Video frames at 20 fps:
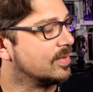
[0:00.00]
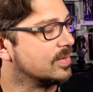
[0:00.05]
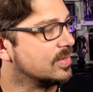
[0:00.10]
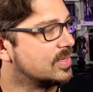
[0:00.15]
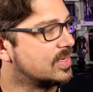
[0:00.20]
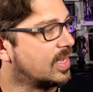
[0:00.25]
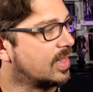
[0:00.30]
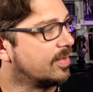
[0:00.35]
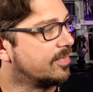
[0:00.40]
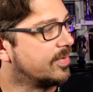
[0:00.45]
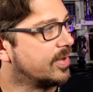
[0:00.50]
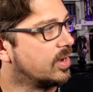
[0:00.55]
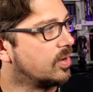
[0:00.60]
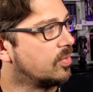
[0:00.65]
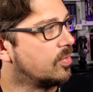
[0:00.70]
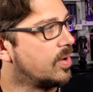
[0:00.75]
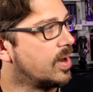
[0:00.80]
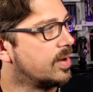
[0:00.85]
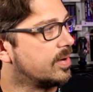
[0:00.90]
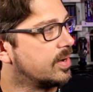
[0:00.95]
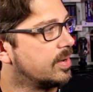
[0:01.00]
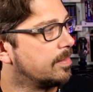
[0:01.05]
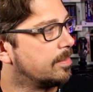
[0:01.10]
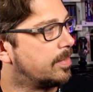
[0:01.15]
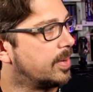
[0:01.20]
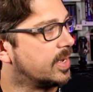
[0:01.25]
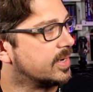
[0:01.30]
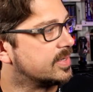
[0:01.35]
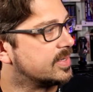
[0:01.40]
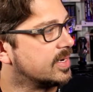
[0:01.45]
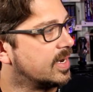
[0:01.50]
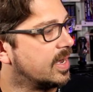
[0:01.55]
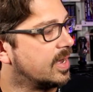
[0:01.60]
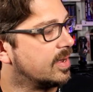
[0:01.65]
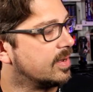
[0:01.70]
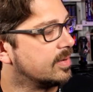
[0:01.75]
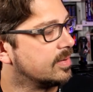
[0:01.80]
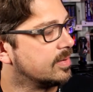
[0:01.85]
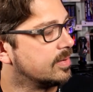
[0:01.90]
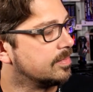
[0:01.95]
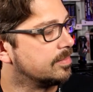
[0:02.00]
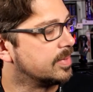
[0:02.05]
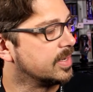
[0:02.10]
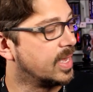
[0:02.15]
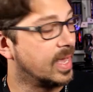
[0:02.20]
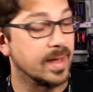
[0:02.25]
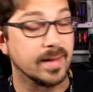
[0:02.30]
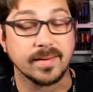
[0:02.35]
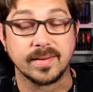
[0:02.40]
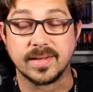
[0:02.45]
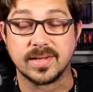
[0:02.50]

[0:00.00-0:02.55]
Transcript: cellophane around it, but yeah,